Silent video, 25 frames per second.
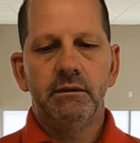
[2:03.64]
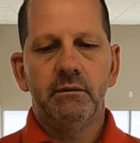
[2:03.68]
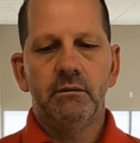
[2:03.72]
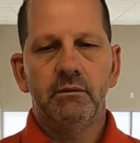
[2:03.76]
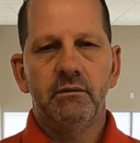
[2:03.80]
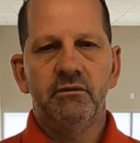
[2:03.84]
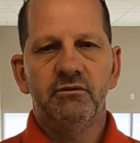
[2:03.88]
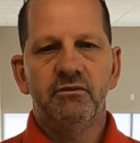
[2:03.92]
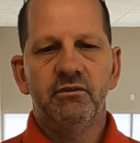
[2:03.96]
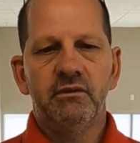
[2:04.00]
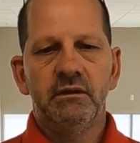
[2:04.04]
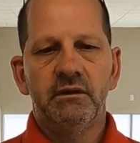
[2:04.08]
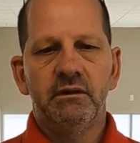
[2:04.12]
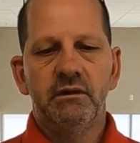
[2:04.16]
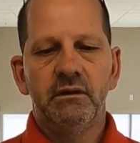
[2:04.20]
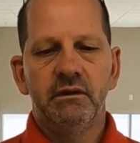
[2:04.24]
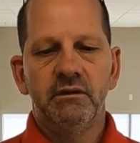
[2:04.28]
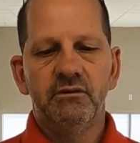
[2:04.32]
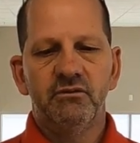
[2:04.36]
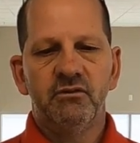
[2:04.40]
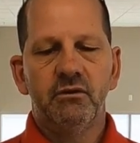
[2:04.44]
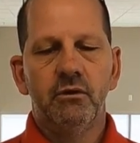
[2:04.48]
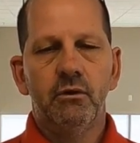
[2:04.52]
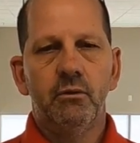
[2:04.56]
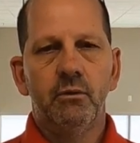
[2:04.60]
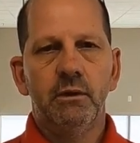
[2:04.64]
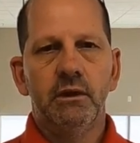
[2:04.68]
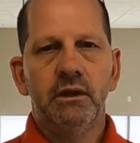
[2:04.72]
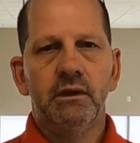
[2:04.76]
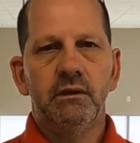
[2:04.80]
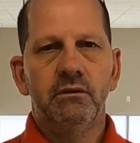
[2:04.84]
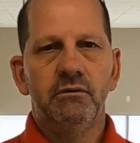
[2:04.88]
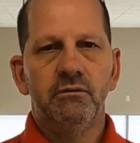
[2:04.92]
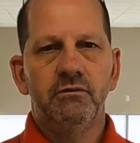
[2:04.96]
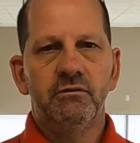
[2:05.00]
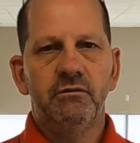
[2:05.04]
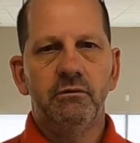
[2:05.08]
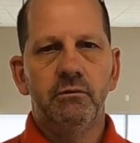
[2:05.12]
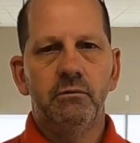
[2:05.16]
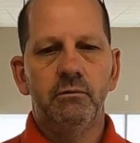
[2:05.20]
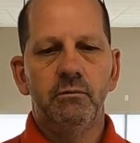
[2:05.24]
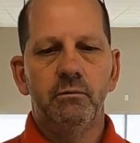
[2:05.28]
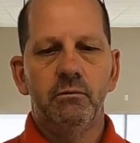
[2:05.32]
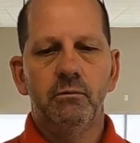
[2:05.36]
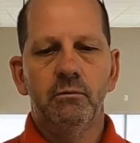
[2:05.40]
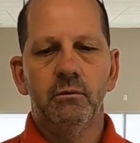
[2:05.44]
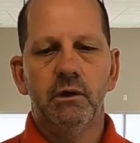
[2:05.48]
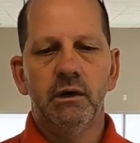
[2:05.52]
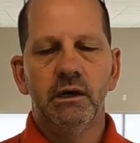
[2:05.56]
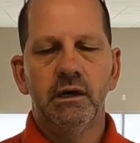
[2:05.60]
notice it does go
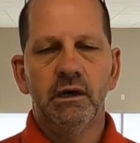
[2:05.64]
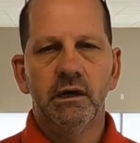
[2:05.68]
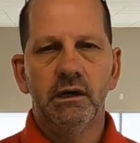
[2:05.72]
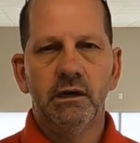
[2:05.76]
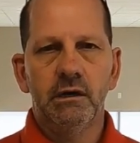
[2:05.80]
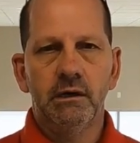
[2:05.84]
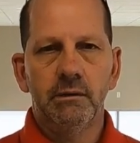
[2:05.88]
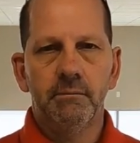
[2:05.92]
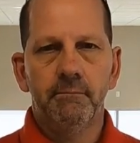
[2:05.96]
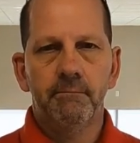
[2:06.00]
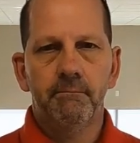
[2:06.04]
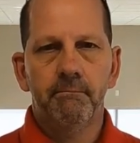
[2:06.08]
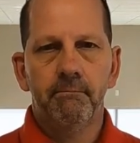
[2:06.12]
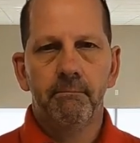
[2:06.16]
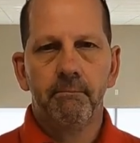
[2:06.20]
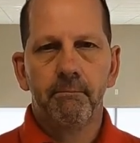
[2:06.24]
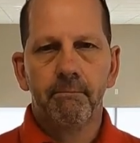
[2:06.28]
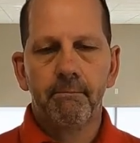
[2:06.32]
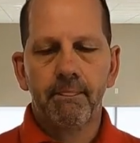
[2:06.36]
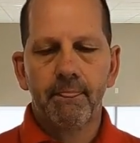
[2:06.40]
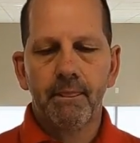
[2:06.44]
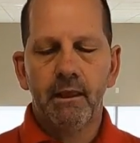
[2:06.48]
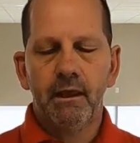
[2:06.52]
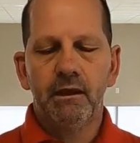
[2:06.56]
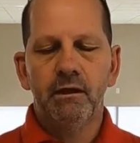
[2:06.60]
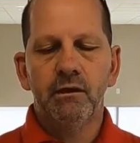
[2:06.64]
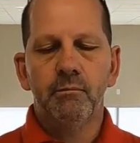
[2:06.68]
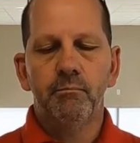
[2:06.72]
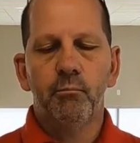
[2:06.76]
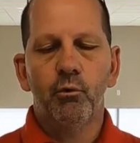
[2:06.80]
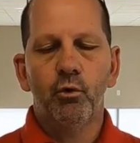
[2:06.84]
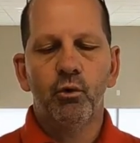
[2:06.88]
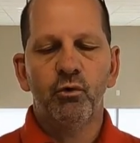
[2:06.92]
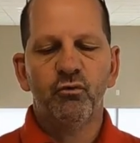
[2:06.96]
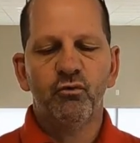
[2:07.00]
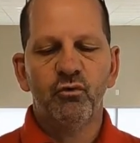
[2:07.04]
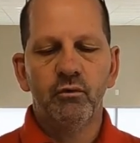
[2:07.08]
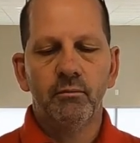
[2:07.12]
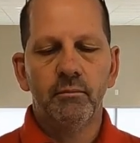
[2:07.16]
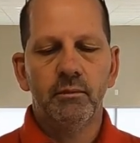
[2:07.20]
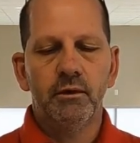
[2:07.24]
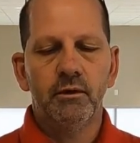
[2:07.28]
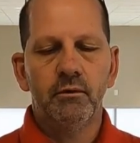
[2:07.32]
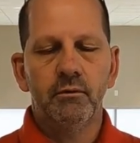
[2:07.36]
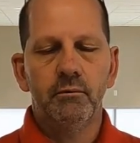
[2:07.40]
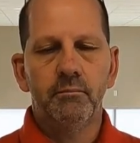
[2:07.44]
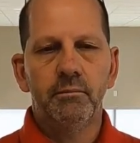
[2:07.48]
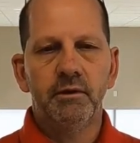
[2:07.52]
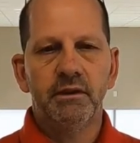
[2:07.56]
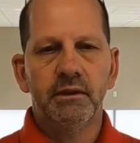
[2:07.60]
into portrait
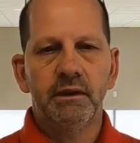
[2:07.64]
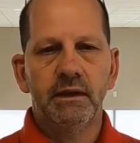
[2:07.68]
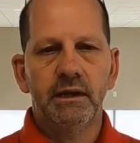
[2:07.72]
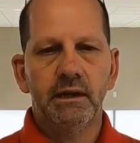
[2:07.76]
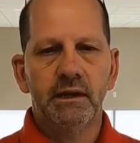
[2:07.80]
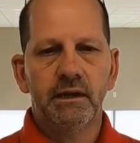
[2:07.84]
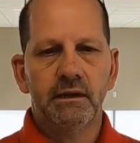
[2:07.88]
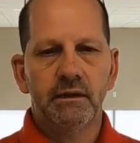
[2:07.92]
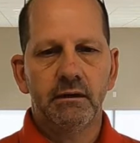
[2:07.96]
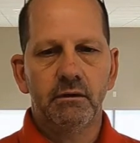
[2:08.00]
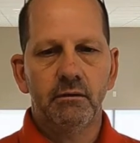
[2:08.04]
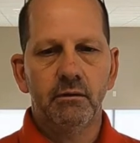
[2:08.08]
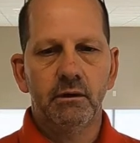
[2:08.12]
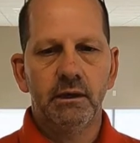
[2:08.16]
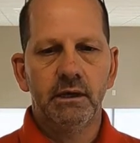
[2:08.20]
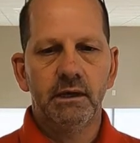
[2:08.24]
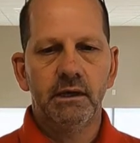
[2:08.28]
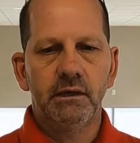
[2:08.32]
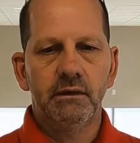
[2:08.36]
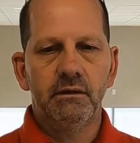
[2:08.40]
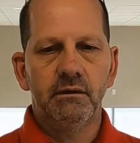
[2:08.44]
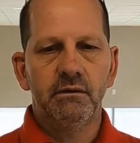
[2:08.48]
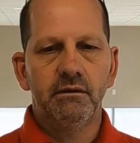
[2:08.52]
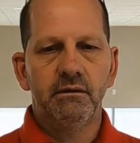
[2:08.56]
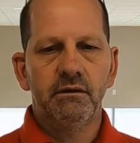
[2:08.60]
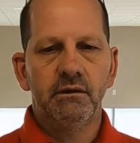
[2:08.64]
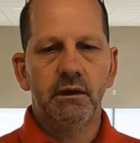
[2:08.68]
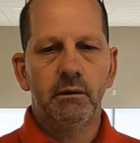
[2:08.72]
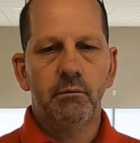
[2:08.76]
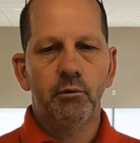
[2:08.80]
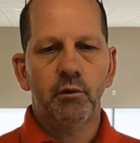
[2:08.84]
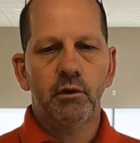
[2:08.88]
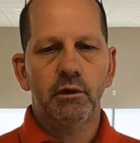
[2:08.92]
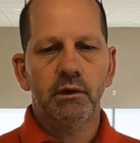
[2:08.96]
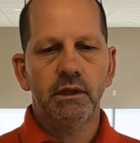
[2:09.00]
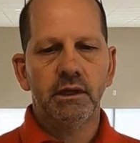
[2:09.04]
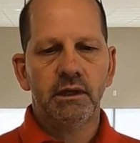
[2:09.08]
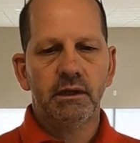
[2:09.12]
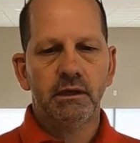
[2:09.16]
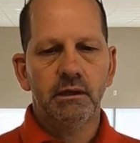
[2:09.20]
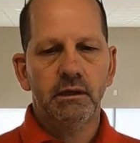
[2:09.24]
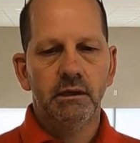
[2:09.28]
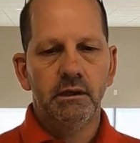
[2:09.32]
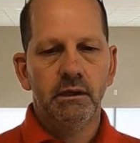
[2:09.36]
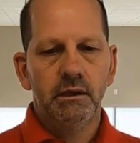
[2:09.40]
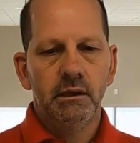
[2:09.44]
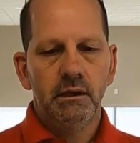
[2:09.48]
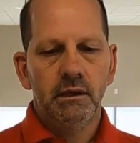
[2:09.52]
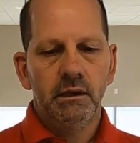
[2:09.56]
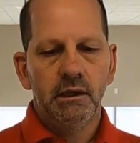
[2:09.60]
mode, but then I can go ahead and double click
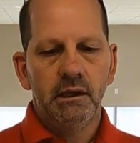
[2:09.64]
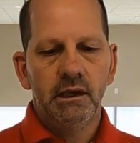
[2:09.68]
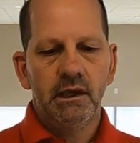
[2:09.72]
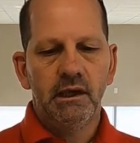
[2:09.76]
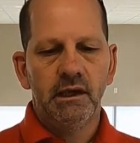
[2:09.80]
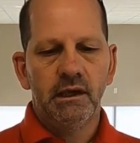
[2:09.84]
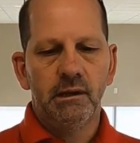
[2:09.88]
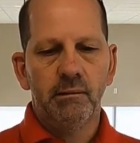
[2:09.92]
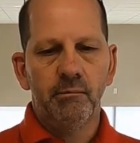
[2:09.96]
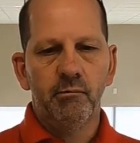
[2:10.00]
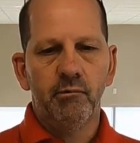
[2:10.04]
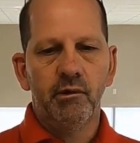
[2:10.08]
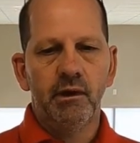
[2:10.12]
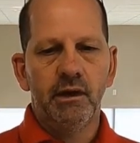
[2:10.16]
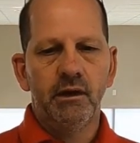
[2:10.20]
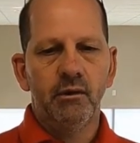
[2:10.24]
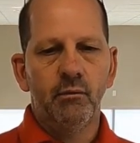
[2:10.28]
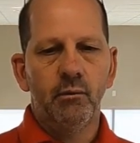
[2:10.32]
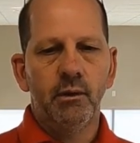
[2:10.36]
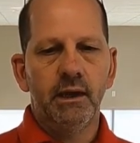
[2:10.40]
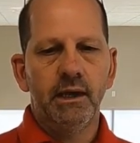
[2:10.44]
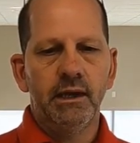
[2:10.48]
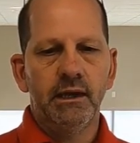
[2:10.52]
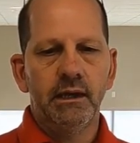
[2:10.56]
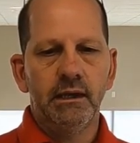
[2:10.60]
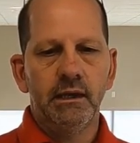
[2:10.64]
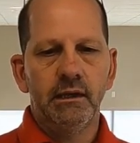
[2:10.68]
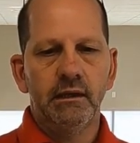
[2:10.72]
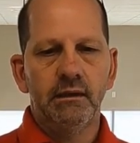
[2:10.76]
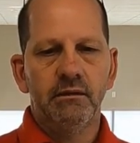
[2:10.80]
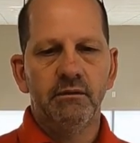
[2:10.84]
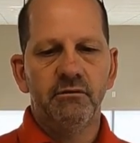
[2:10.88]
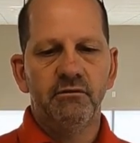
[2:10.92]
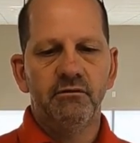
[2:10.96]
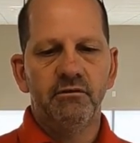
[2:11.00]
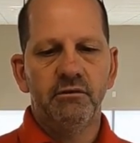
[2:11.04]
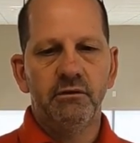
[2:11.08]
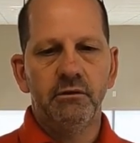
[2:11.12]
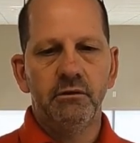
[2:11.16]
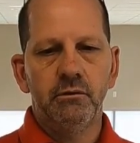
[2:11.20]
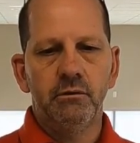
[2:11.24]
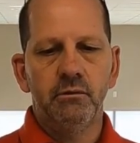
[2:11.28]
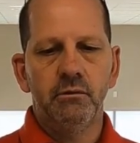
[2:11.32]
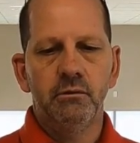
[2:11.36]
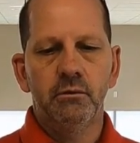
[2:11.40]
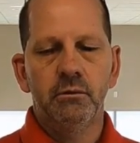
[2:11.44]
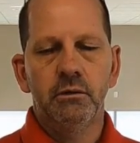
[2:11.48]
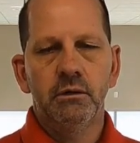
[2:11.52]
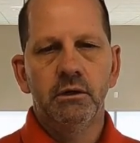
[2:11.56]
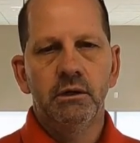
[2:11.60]
and I'm right away
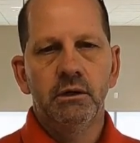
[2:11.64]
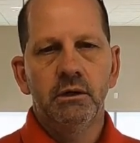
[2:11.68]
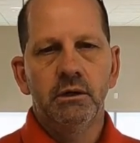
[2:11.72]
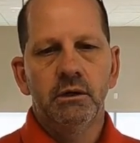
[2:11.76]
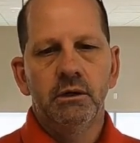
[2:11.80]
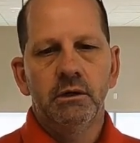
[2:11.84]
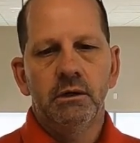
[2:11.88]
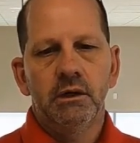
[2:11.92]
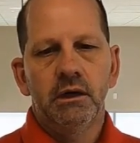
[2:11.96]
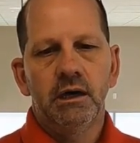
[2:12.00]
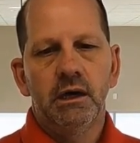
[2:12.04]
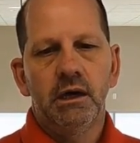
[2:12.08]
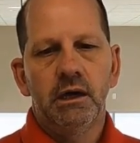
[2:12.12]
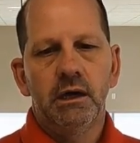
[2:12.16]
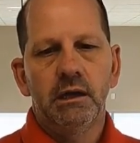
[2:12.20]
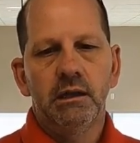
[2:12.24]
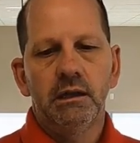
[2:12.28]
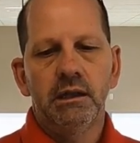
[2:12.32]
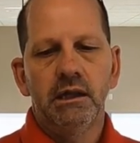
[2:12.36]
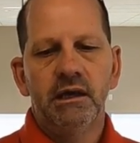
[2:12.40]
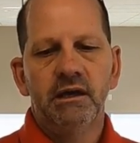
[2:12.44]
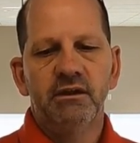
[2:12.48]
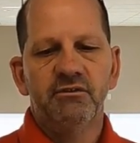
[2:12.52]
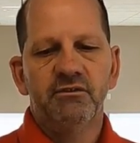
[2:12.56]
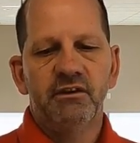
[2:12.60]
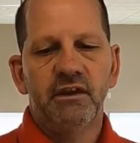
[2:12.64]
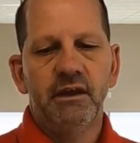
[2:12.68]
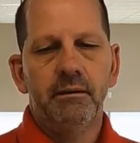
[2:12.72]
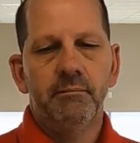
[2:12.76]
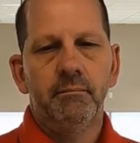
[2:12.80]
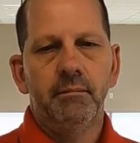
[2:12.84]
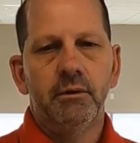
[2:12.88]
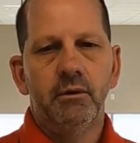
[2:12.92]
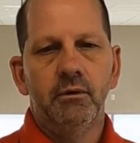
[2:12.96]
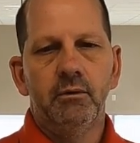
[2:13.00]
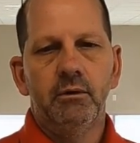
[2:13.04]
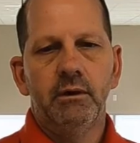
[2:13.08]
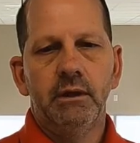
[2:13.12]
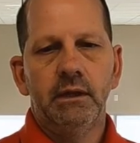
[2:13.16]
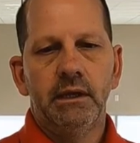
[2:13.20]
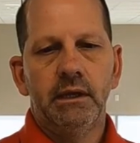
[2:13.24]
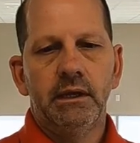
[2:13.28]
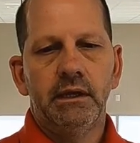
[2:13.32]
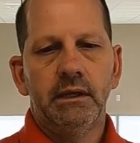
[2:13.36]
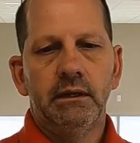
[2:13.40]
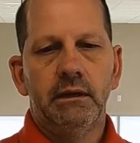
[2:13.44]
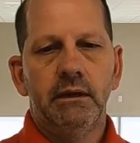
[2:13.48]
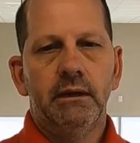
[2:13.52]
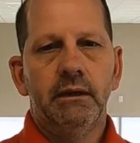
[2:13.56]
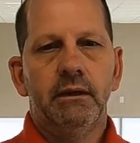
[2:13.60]
into landscape mode,
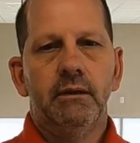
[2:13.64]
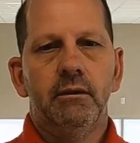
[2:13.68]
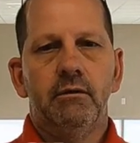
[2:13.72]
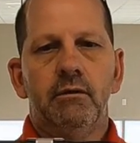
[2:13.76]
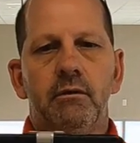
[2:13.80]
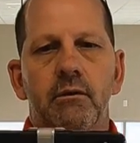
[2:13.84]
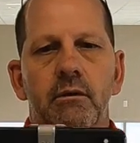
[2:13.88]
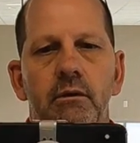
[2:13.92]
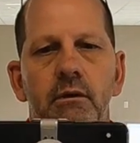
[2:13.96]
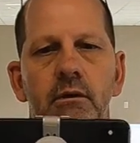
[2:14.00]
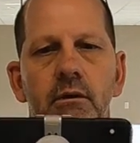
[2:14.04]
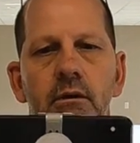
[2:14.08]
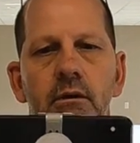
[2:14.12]
and now